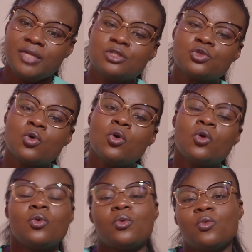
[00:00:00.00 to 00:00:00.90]
So
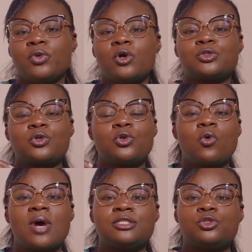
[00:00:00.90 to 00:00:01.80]
we also don't
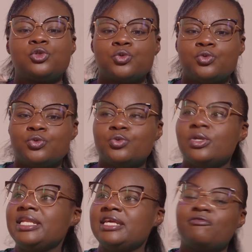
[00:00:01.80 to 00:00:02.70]
want to
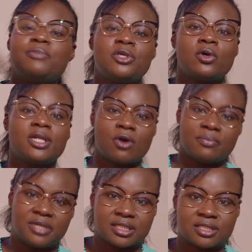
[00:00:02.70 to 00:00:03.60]
live beyond our
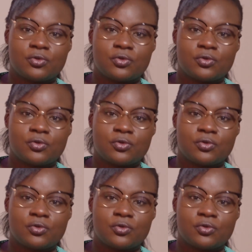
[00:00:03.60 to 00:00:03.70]
means.